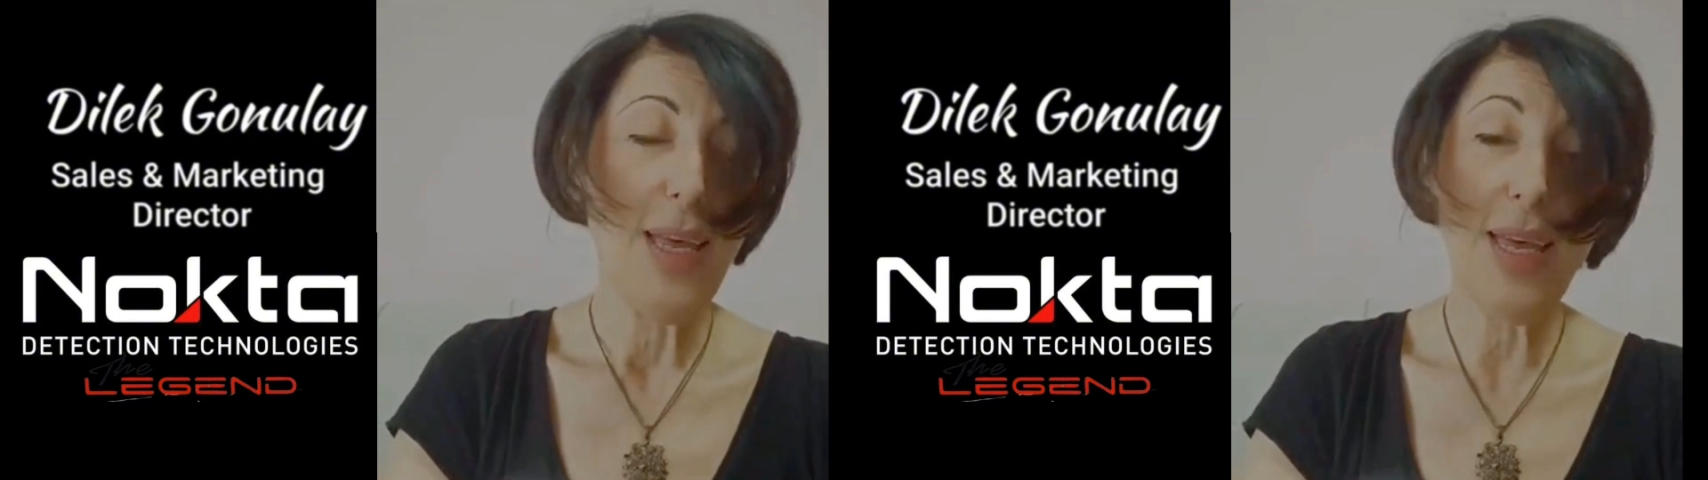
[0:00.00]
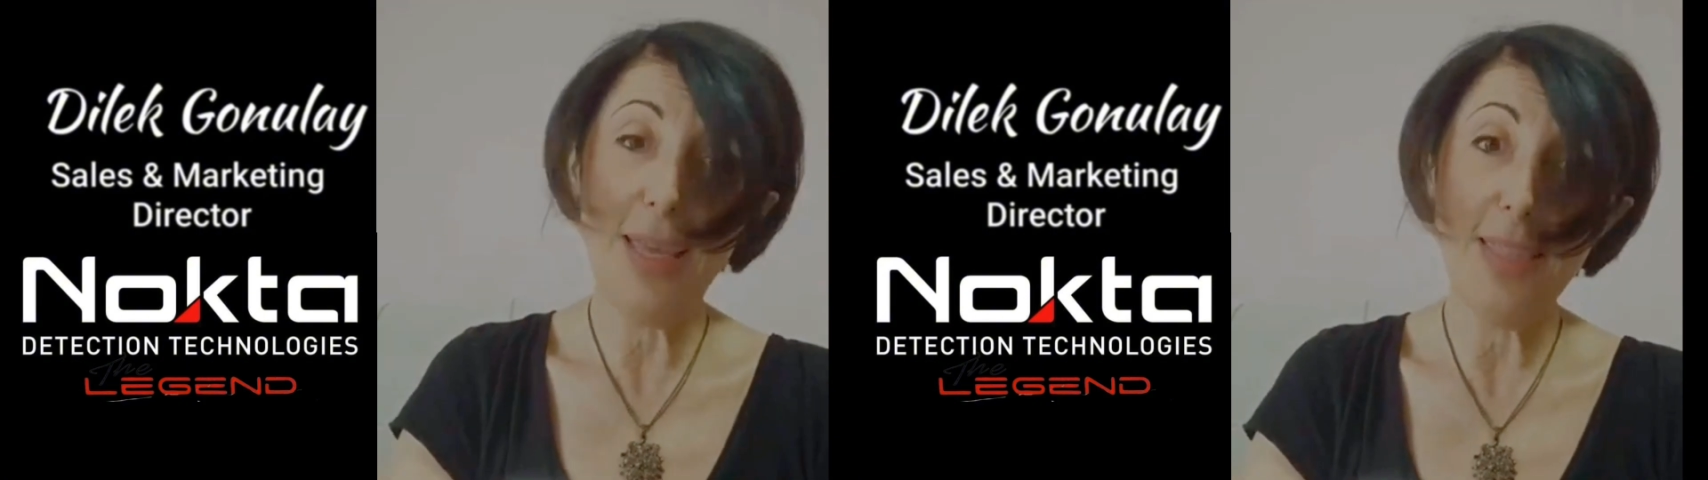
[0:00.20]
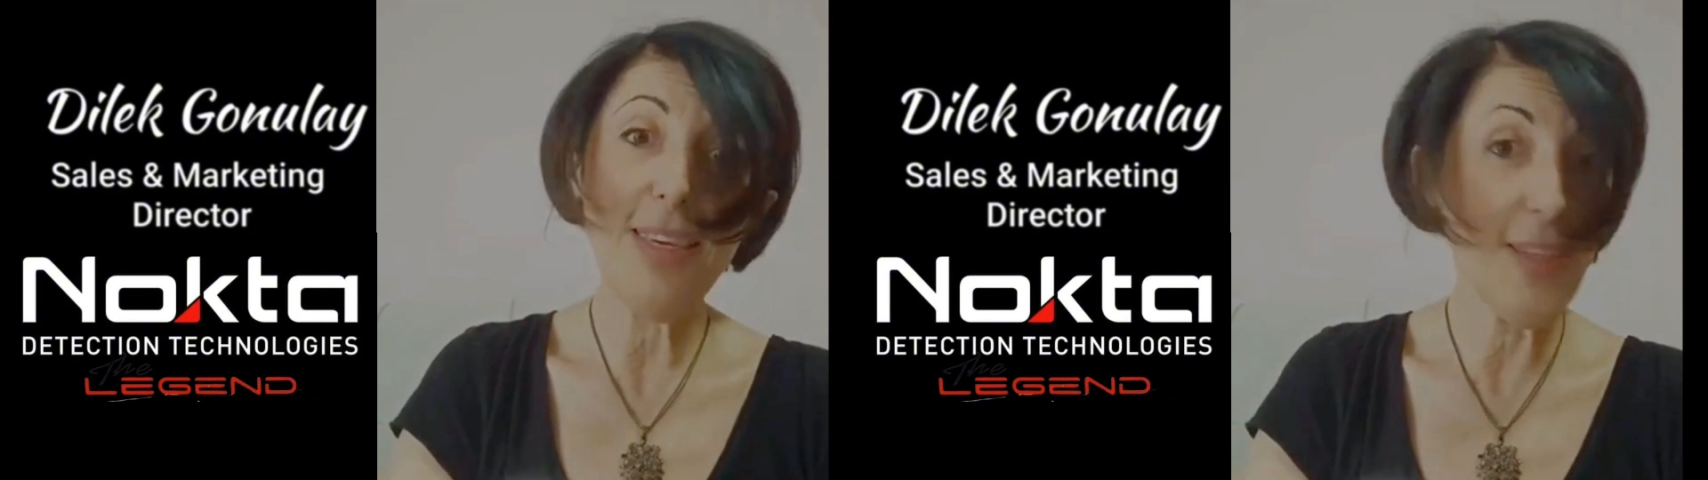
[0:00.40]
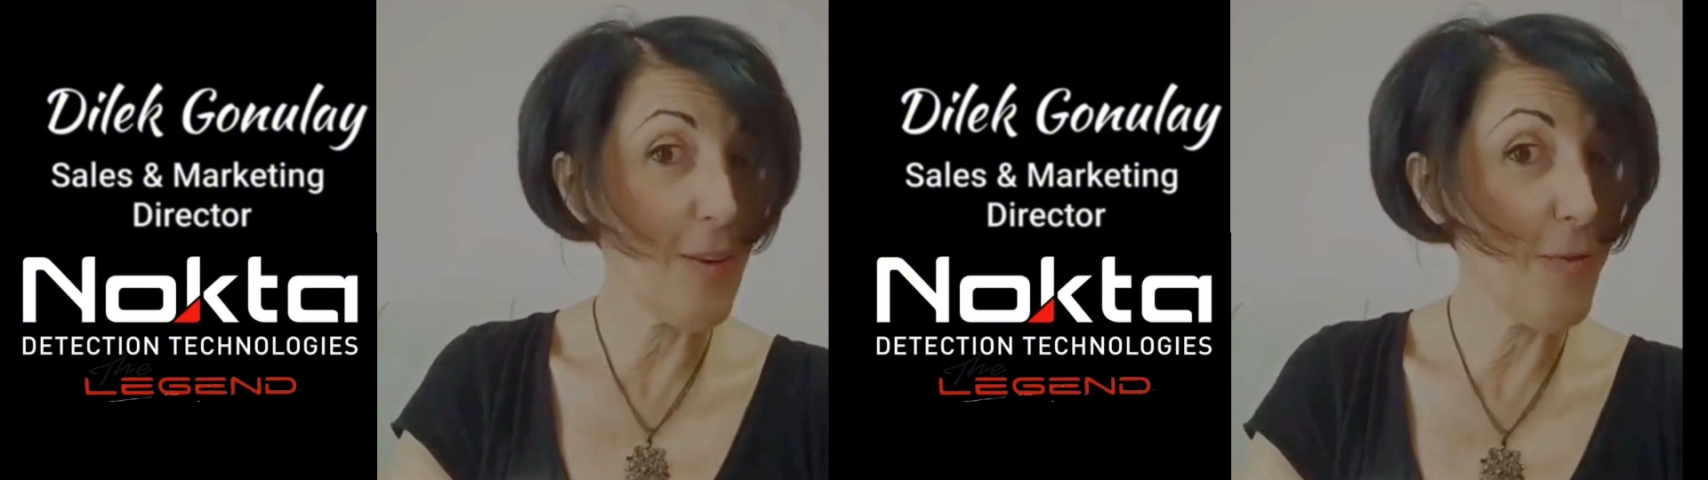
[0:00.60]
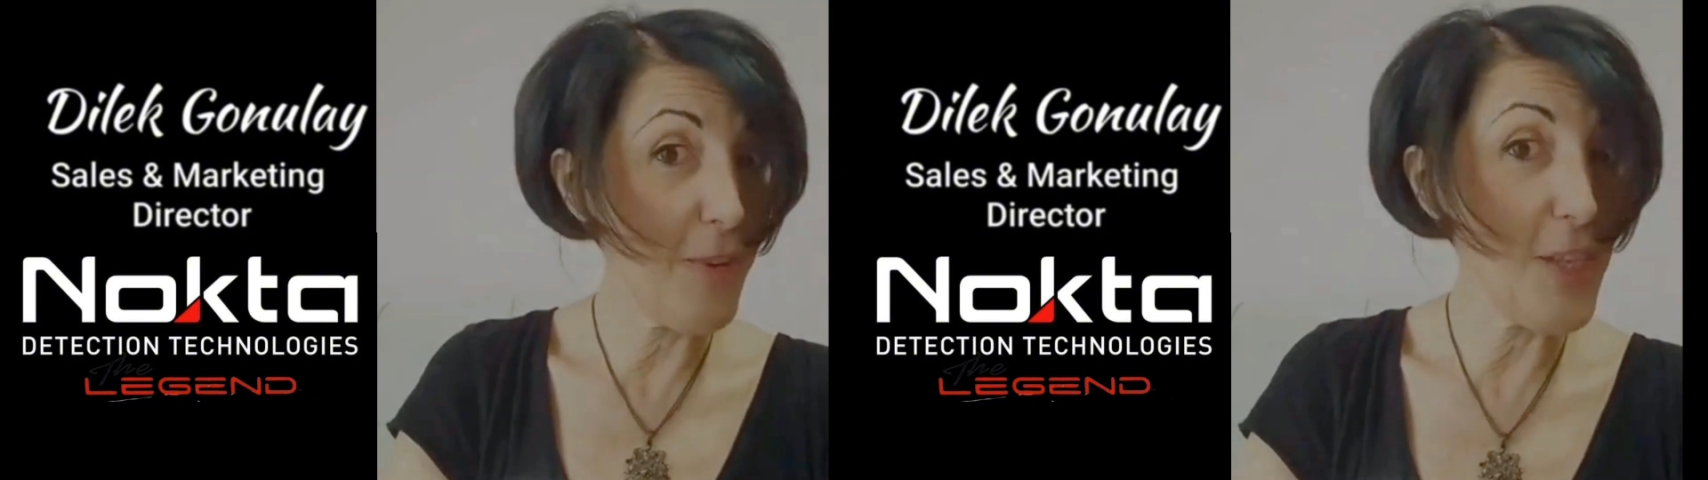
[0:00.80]
And the
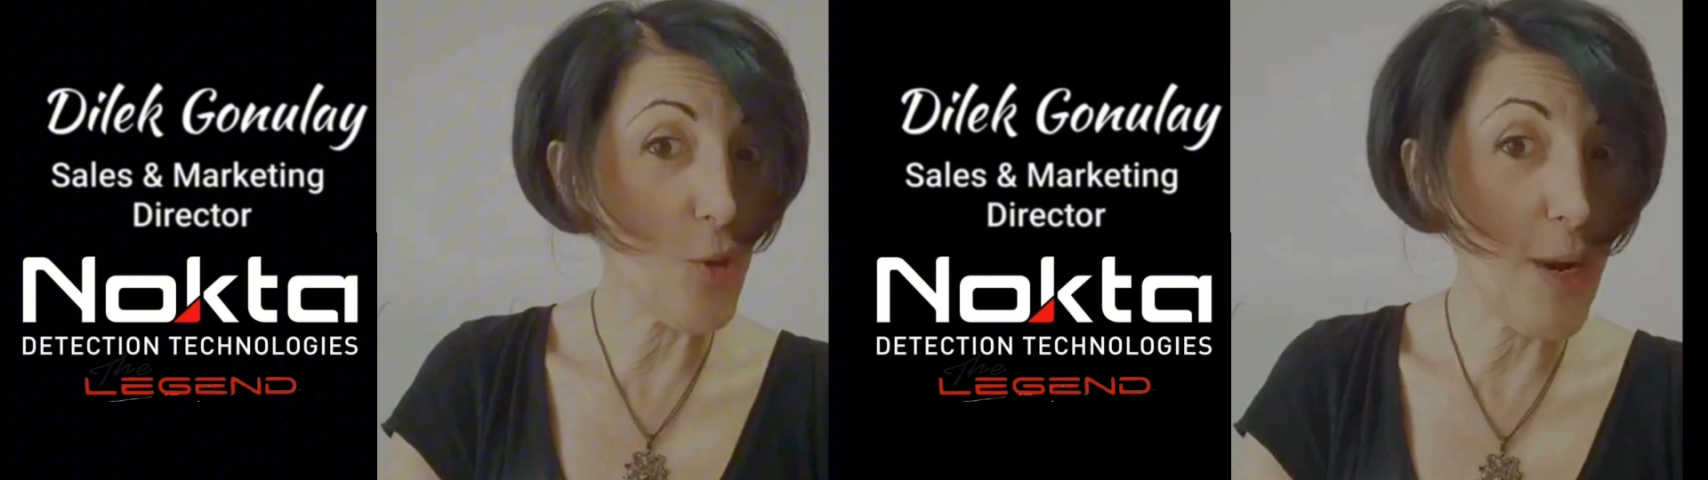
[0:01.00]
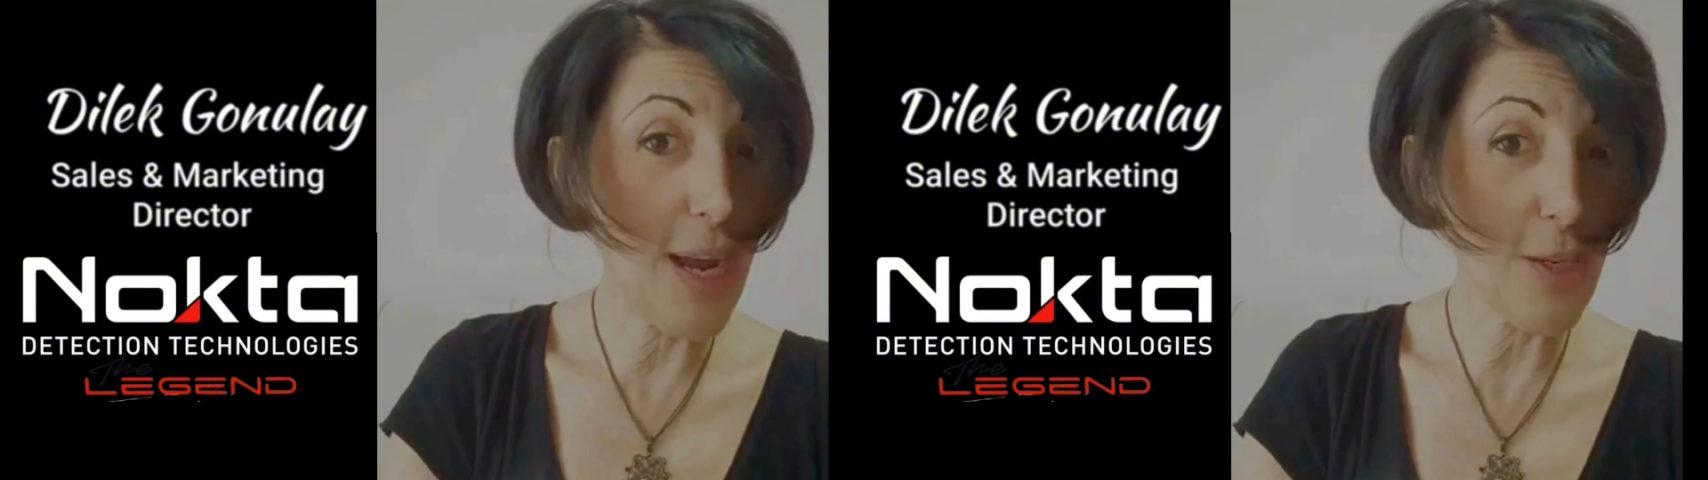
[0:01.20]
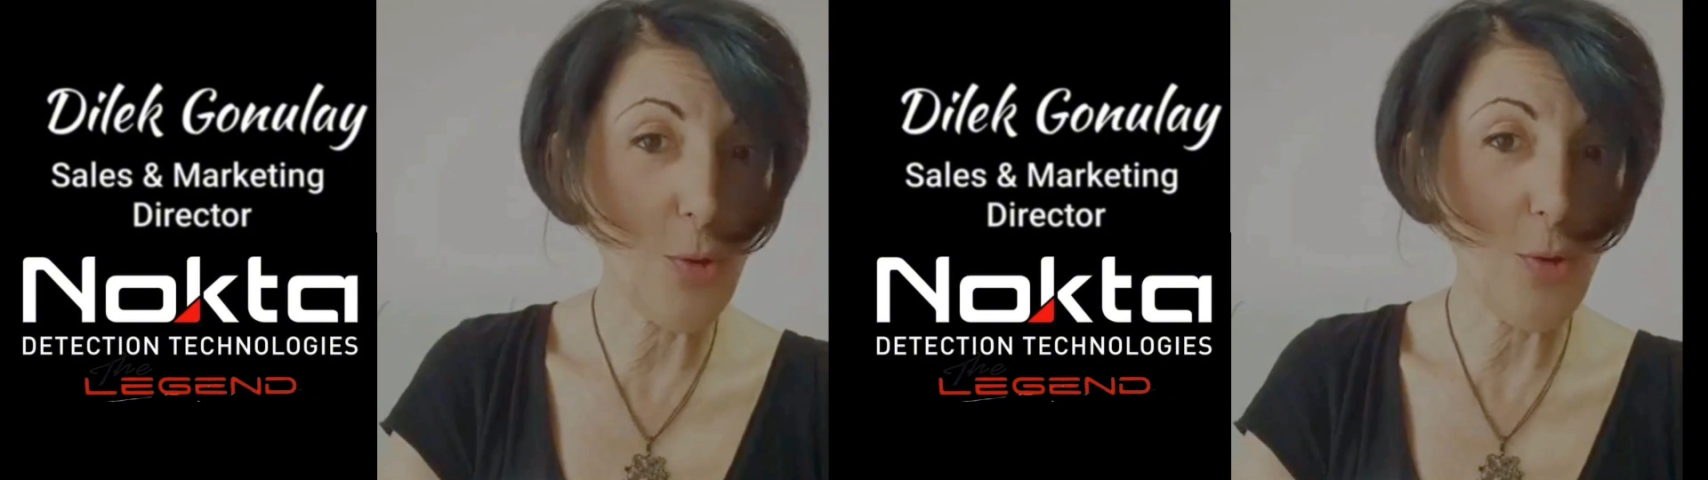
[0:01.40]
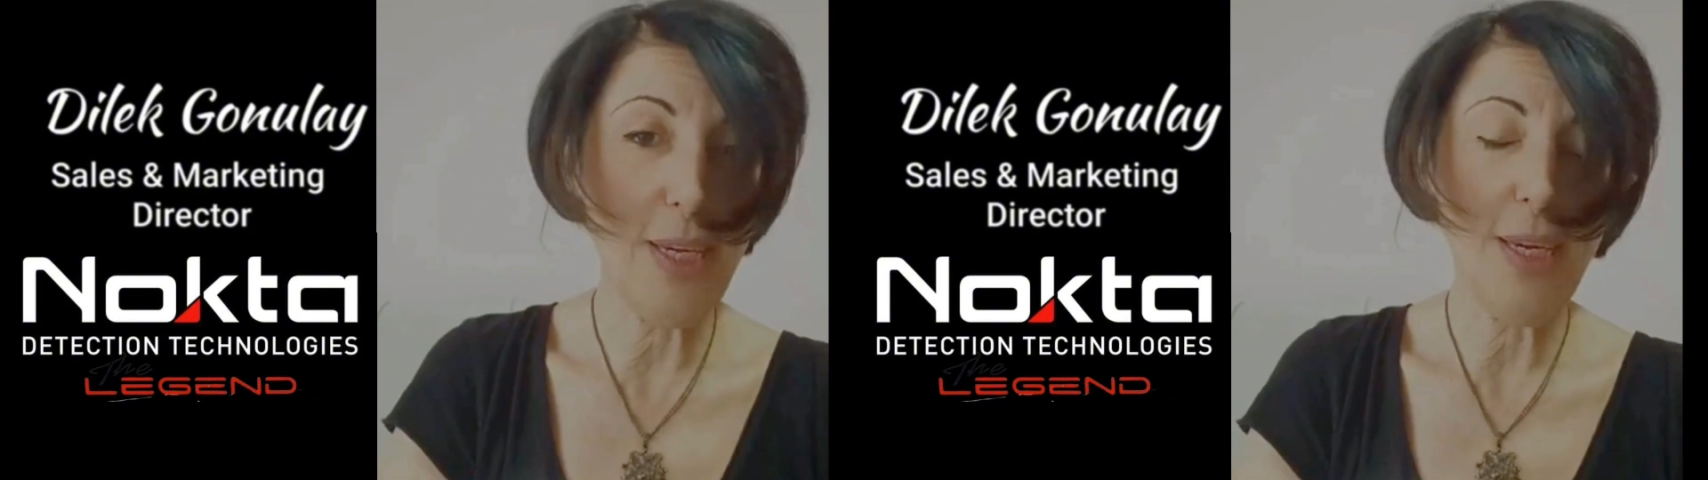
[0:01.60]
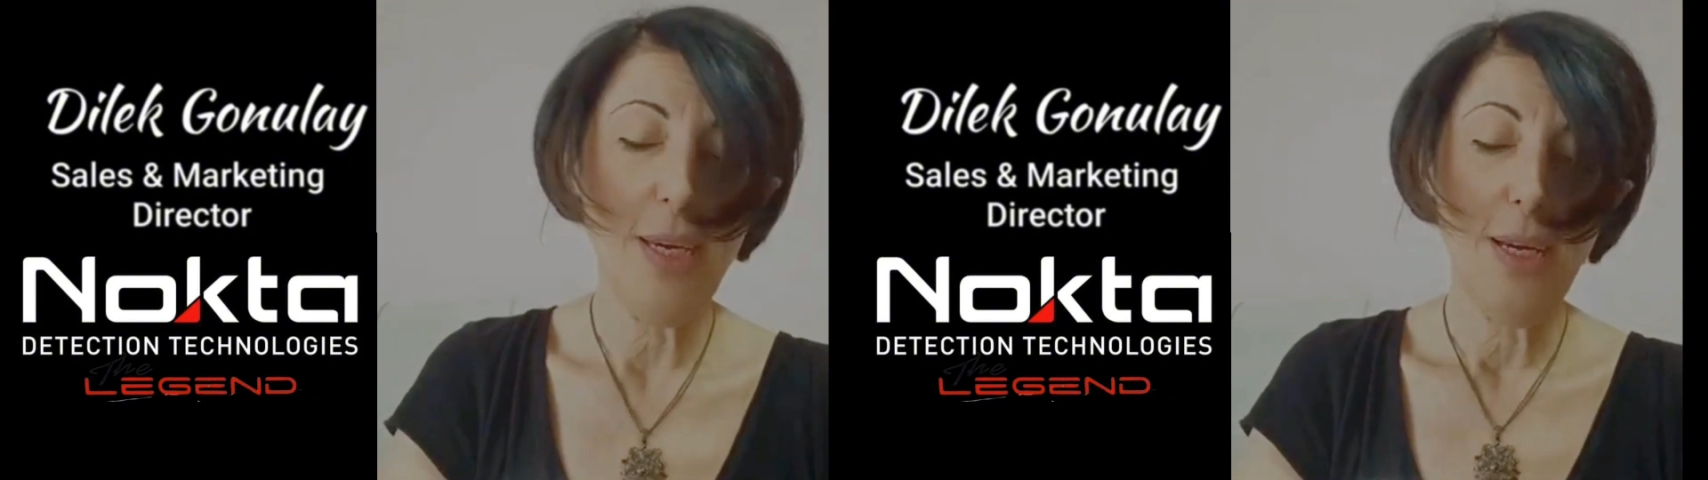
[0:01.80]
other feature, actually,